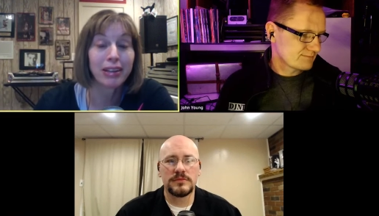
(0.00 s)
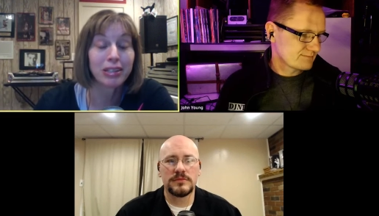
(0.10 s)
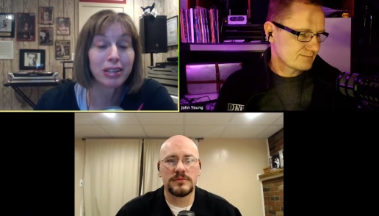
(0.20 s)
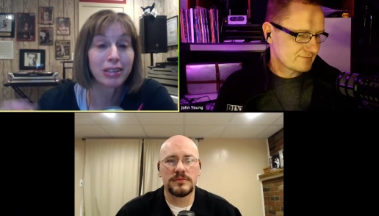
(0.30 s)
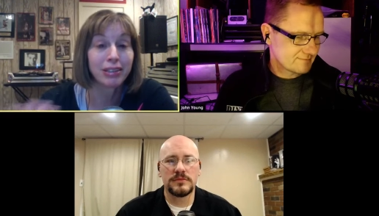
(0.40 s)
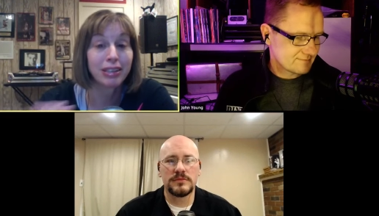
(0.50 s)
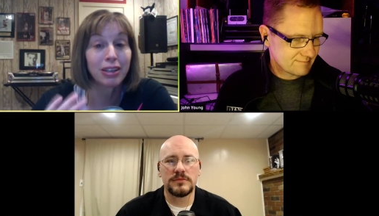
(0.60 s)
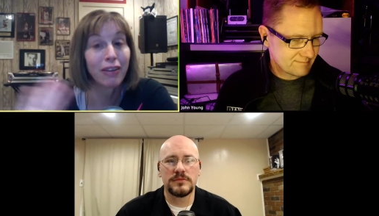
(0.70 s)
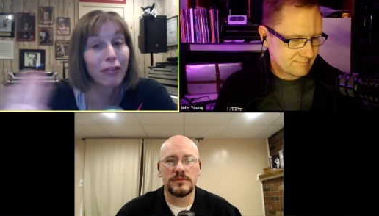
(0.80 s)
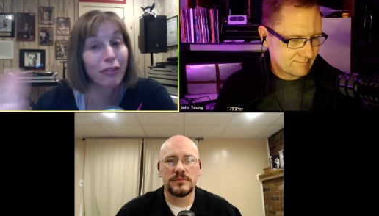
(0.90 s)
Speaker 1: us at least
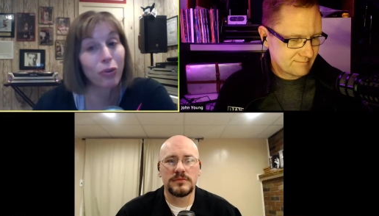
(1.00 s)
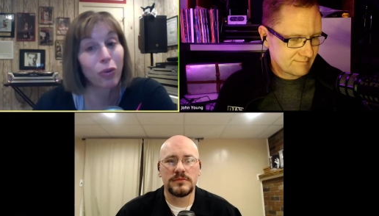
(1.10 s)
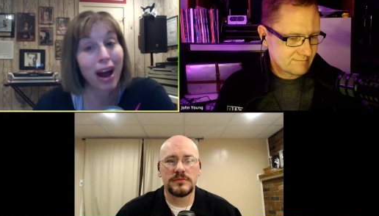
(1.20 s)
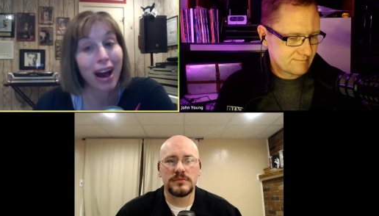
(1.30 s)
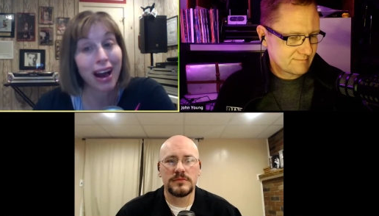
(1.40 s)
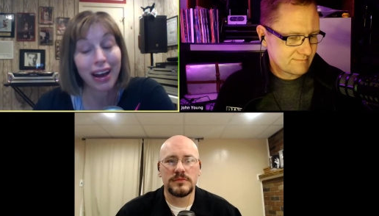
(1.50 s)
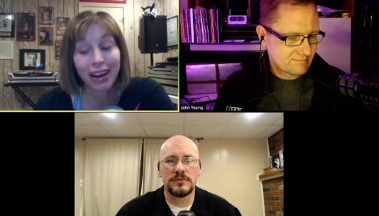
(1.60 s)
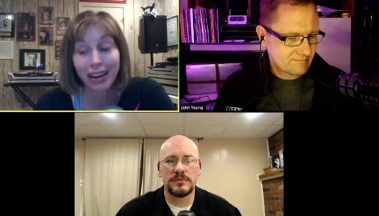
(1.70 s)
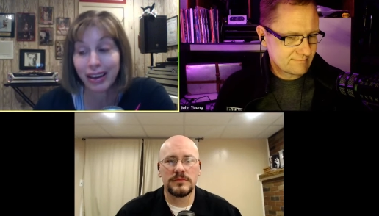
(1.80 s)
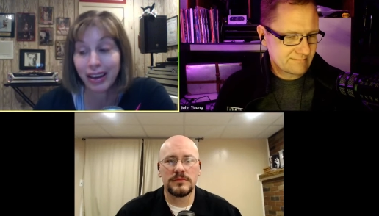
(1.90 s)
like for the
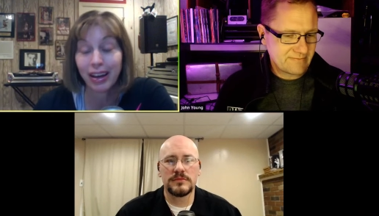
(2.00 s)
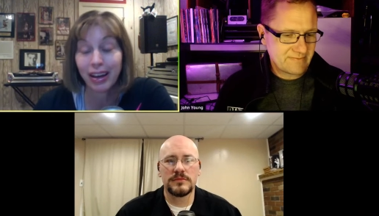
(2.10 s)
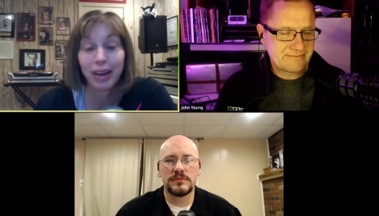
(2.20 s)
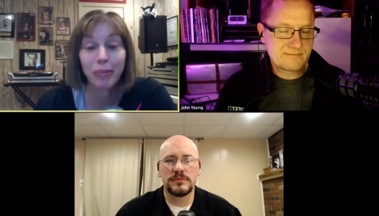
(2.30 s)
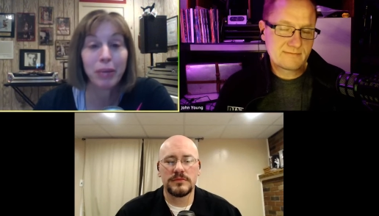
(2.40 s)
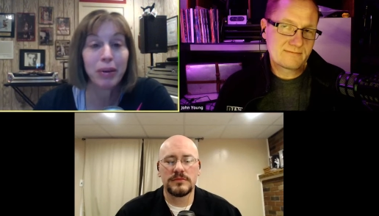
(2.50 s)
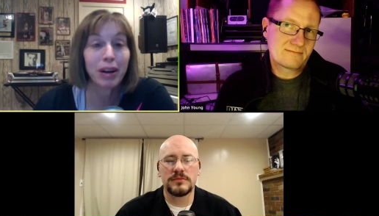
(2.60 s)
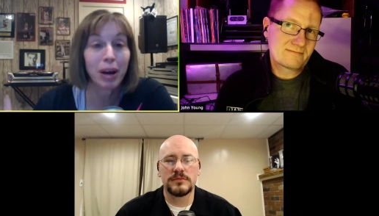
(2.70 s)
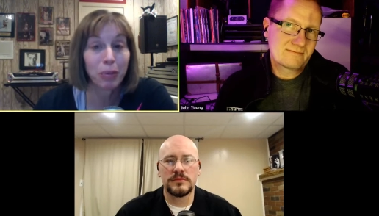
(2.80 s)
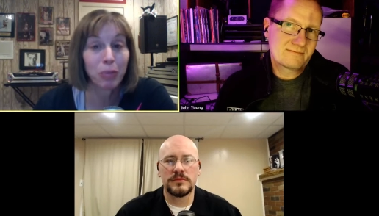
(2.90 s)
ride, and maybe a
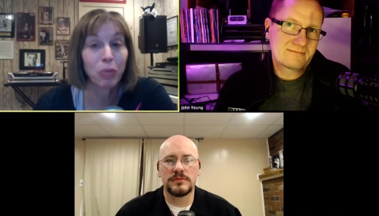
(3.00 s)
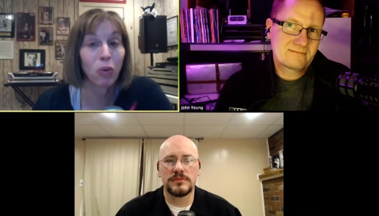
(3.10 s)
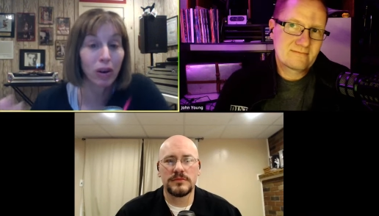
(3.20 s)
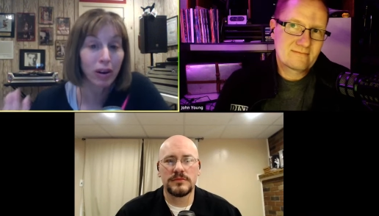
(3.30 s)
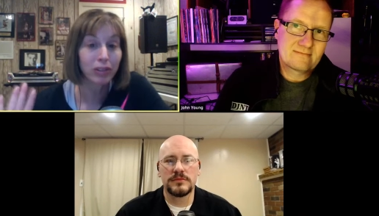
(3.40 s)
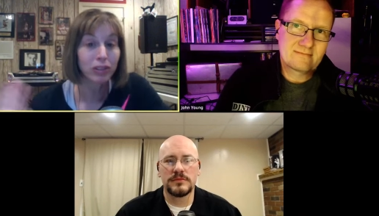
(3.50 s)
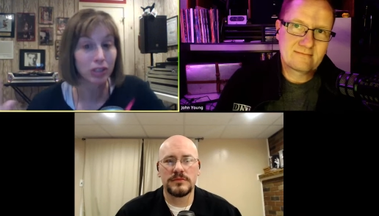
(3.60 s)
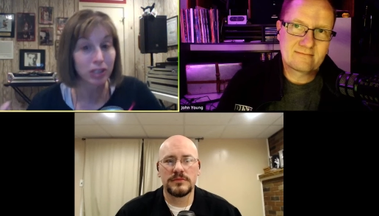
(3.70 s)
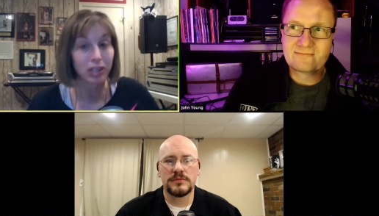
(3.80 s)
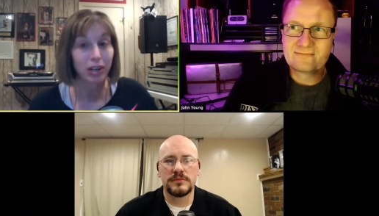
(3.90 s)
couple more to
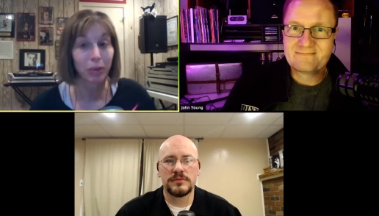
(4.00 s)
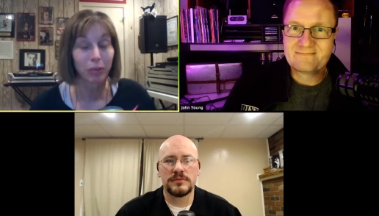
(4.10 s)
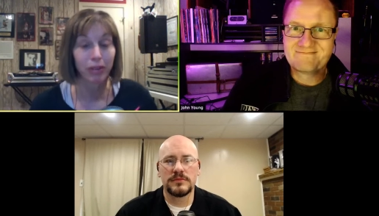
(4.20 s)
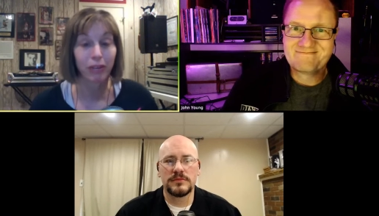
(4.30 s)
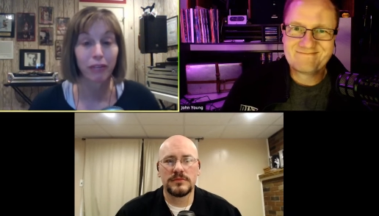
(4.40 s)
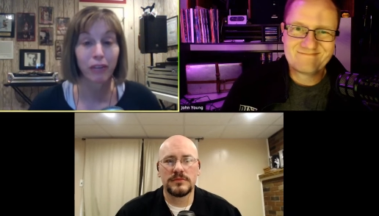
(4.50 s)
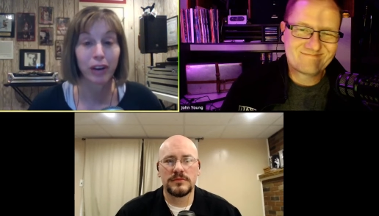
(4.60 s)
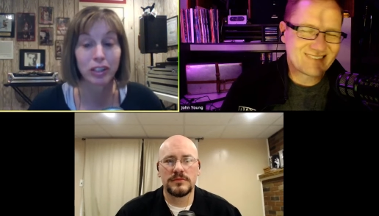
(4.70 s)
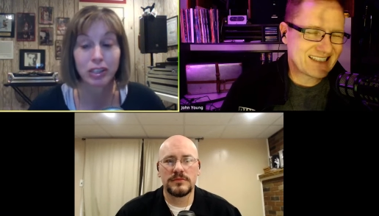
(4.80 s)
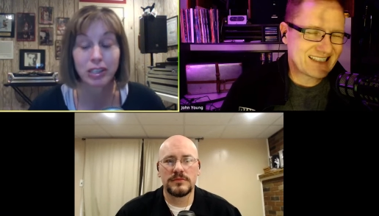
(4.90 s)
just, you know, put in the
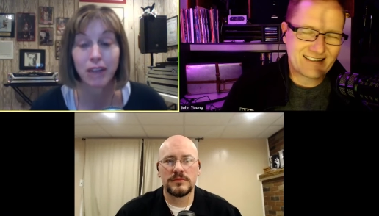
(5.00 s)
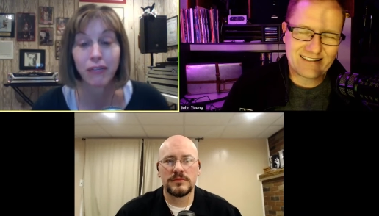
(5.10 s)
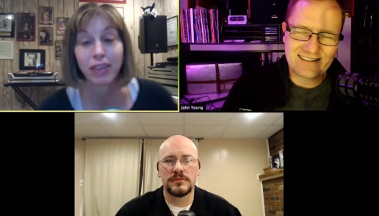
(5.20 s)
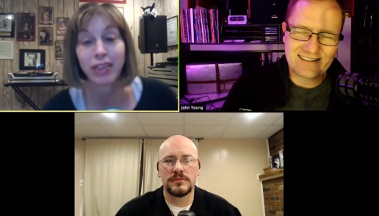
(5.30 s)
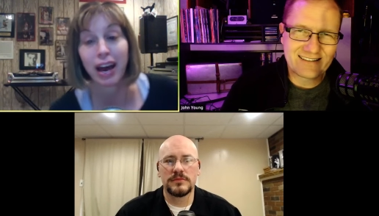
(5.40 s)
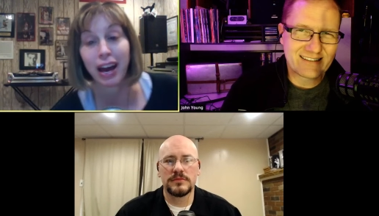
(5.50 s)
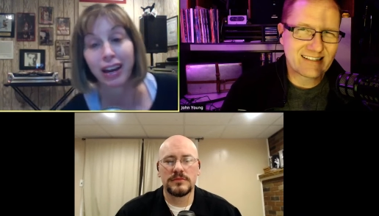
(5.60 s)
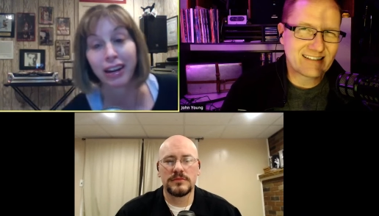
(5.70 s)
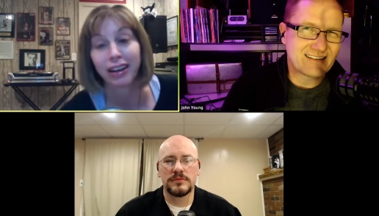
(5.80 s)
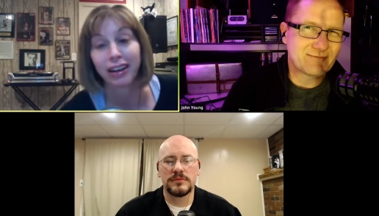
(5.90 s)
fridge and stuff like that.
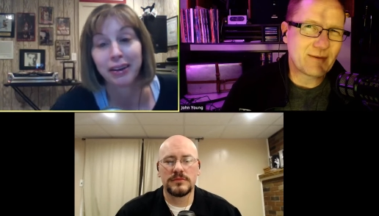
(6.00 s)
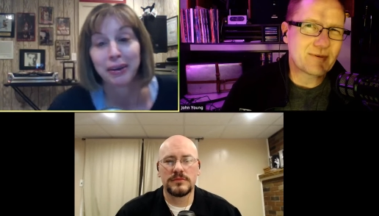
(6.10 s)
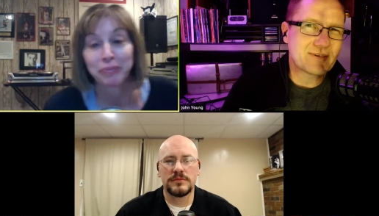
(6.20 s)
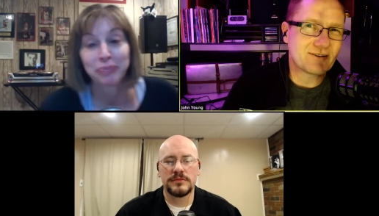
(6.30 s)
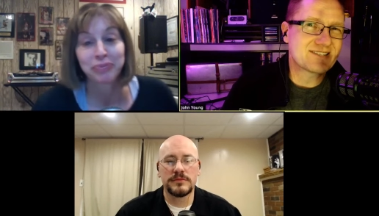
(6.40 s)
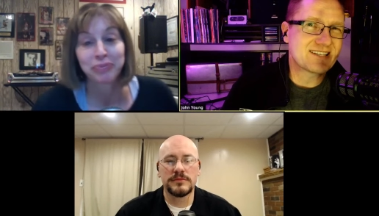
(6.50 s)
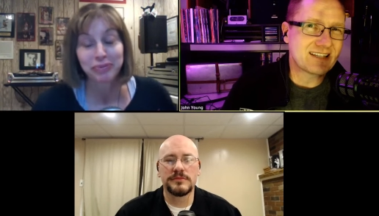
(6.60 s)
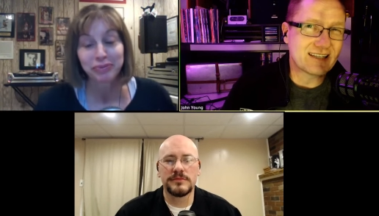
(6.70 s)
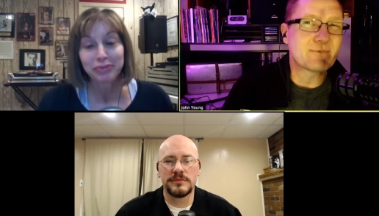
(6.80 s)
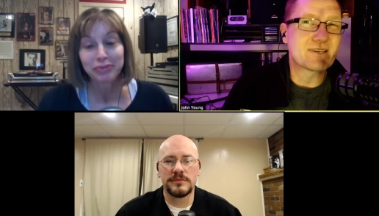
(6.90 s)
Speaker 2: Maybe till city
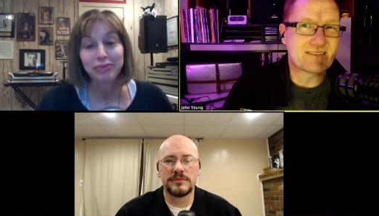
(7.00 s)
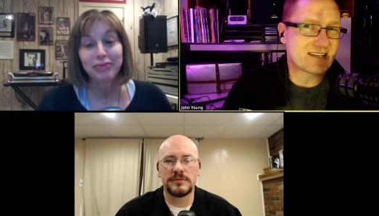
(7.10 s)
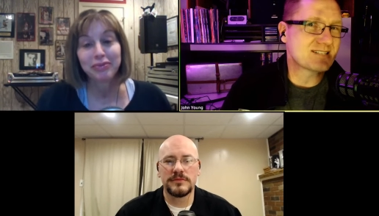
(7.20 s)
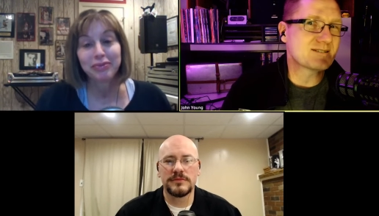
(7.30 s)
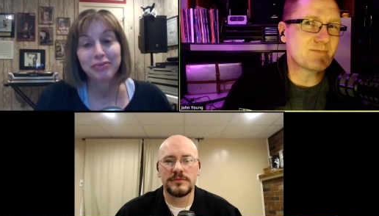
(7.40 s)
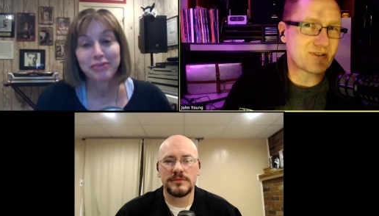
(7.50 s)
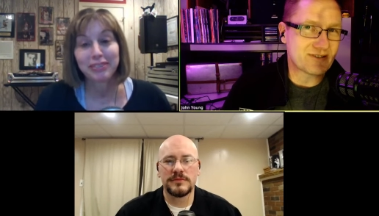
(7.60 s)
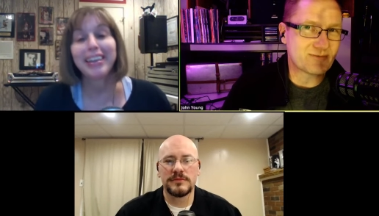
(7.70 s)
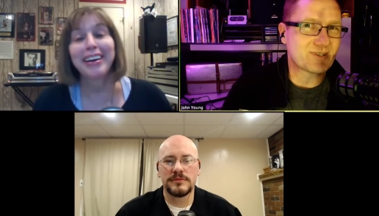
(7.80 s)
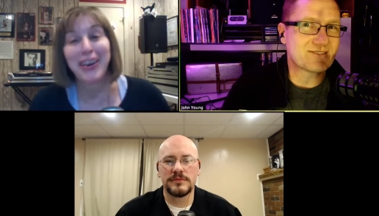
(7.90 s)
limits. That's just about as
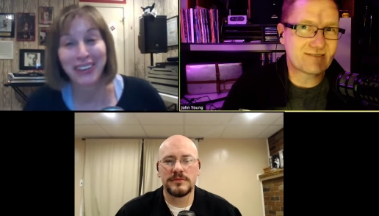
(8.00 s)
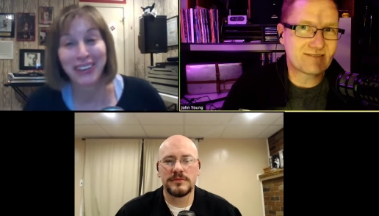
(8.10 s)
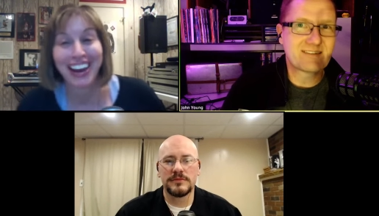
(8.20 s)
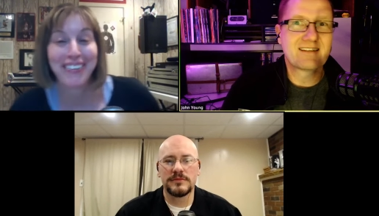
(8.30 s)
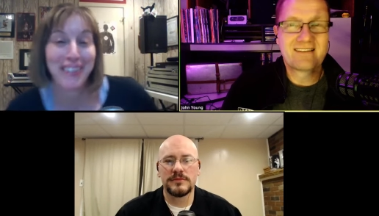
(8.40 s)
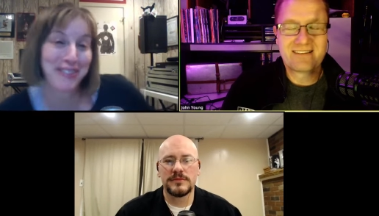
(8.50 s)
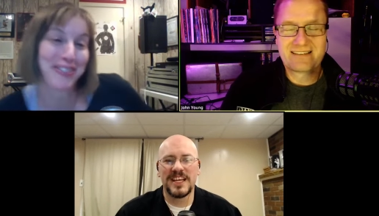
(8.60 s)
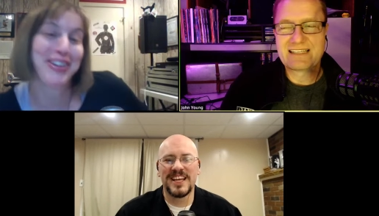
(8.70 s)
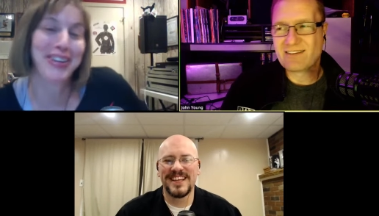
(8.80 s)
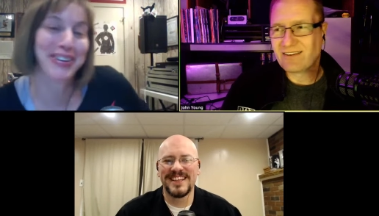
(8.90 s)
much.
Speaker 1: Okay. Well, for
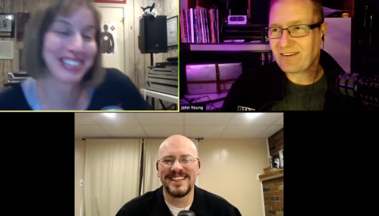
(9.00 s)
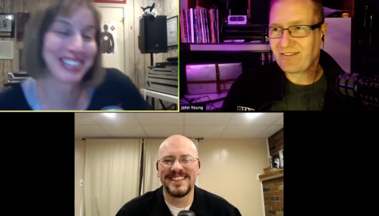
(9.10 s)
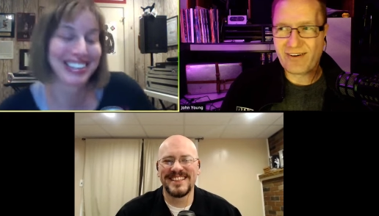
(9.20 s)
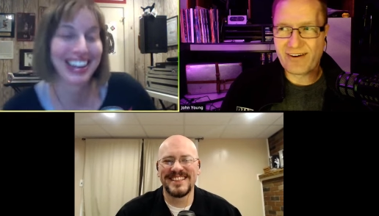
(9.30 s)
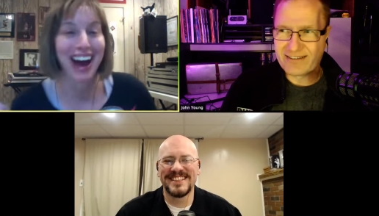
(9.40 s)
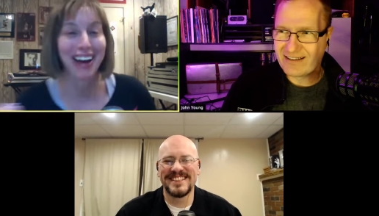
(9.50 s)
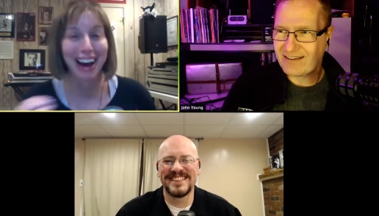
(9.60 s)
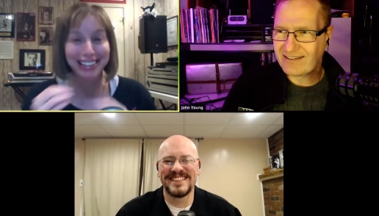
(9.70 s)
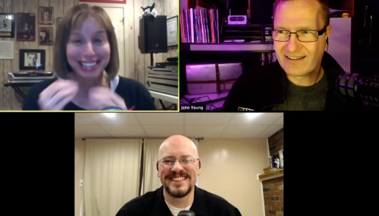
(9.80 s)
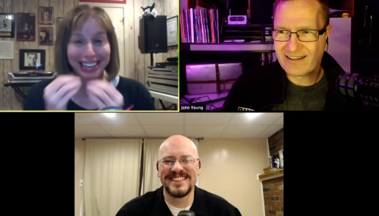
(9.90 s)
years, I'll,
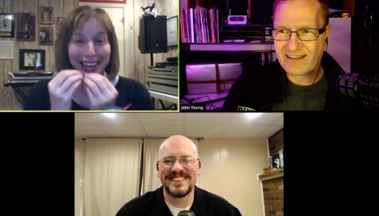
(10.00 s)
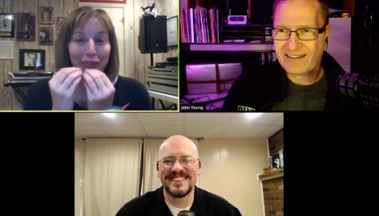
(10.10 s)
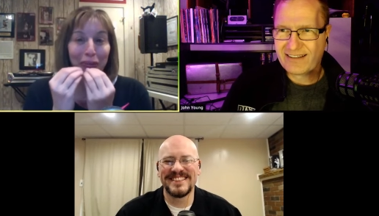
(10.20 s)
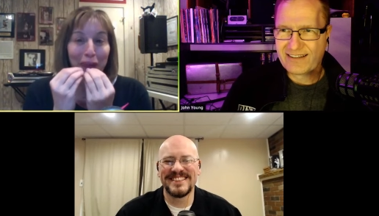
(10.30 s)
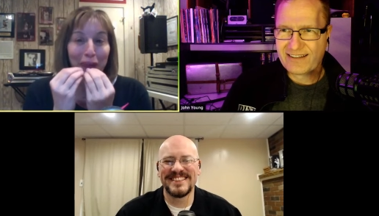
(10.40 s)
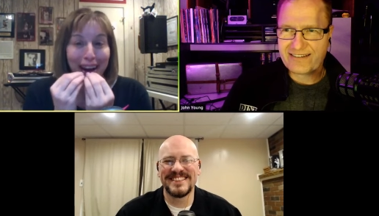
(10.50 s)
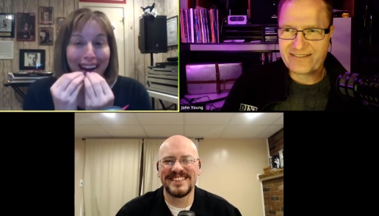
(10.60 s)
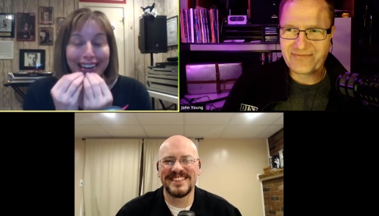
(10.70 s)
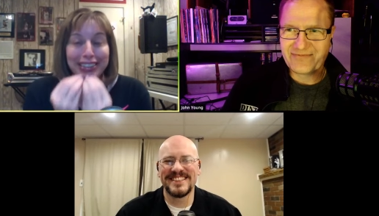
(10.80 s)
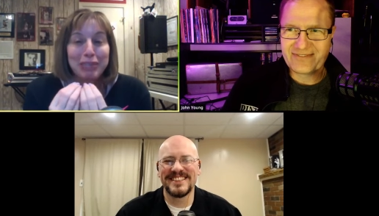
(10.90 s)
I'll take like one bite
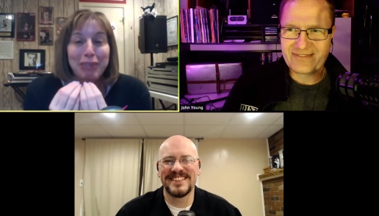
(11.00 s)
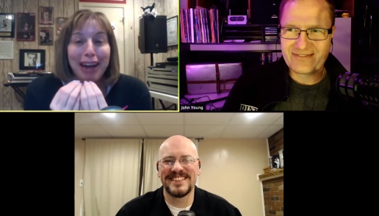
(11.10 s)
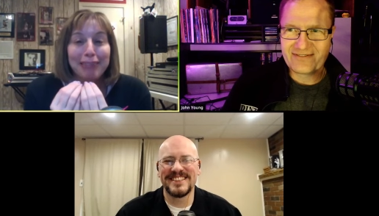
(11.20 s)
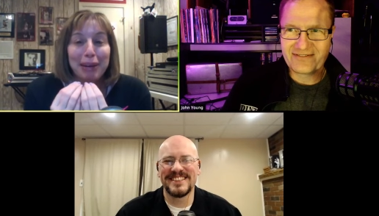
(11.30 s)
and just be like,